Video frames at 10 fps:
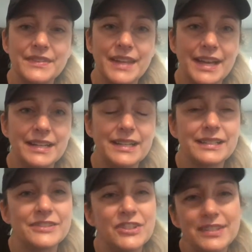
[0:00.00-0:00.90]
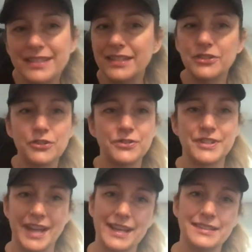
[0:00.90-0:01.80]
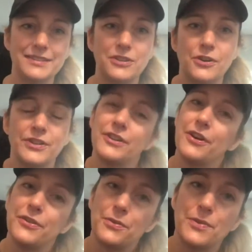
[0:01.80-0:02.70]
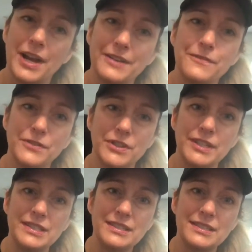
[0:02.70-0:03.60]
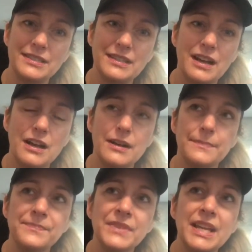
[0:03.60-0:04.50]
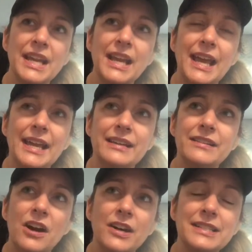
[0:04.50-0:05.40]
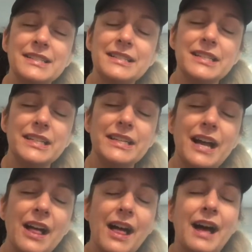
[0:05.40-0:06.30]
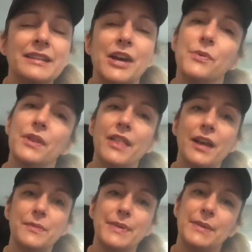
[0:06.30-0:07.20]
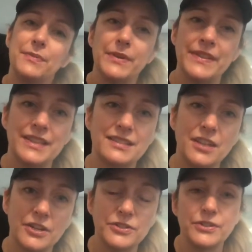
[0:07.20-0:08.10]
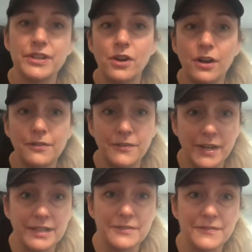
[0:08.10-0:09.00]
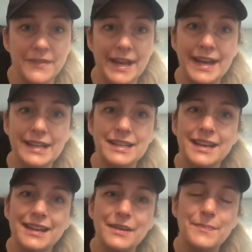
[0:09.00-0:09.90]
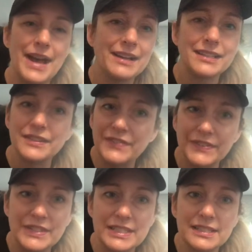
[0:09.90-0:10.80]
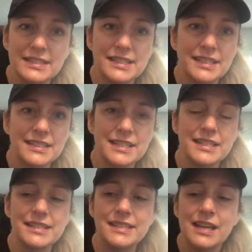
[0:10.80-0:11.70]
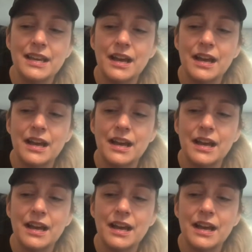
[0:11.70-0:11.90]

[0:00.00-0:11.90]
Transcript: that just gets your day started on the right foot. And honestly, I know a lot of people in this country are afraid of fat. Back in the 50s and 60s,